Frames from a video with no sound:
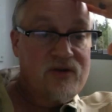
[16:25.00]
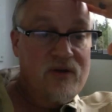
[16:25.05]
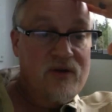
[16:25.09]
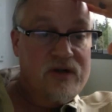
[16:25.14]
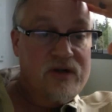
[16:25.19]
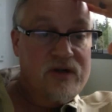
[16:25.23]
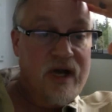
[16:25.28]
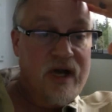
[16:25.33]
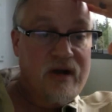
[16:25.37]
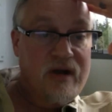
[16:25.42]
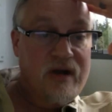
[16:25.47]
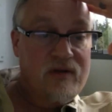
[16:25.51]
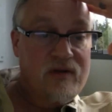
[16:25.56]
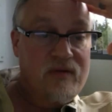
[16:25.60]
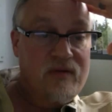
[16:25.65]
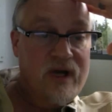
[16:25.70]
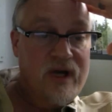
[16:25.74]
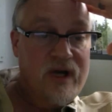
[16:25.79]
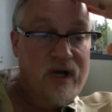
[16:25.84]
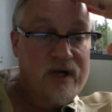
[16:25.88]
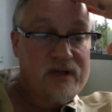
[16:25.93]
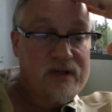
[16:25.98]
down a
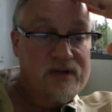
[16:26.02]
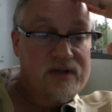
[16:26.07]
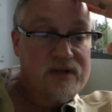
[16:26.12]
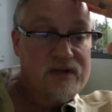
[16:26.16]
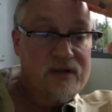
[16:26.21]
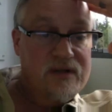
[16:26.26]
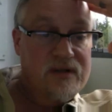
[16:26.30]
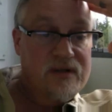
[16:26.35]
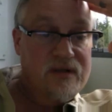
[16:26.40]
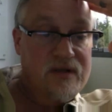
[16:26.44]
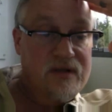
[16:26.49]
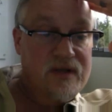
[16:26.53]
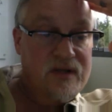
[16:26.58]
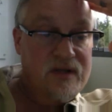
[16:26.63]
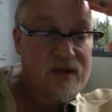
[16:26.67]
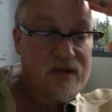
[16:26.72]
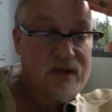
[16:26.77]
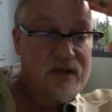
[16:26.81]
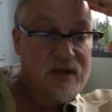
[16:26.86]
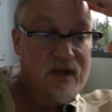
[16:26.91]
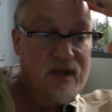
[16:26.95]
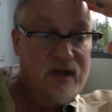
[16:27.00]
ways.
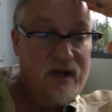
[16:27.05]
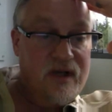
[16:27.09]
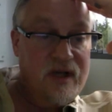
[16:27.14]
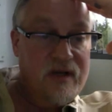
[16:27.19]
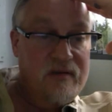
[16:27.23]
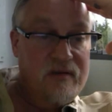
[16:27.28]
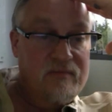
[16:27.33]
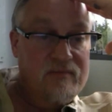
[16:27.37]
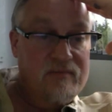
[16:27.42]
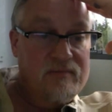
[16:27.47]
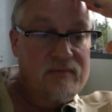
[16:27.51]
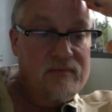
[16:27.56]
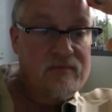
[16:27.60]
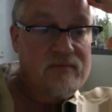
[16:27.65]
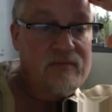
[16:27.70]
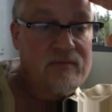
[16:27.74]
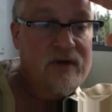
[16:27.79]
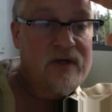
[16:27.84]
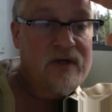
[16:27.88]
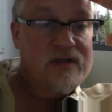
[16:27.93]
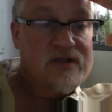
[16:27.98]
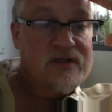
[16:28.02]

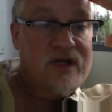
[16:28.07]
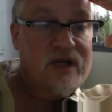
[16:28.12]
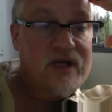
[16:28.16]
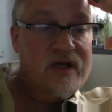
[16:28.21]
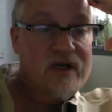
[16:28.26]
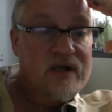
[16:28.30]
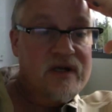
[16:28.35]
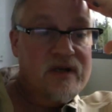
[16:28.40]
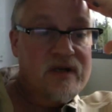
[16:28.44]
Wait a second.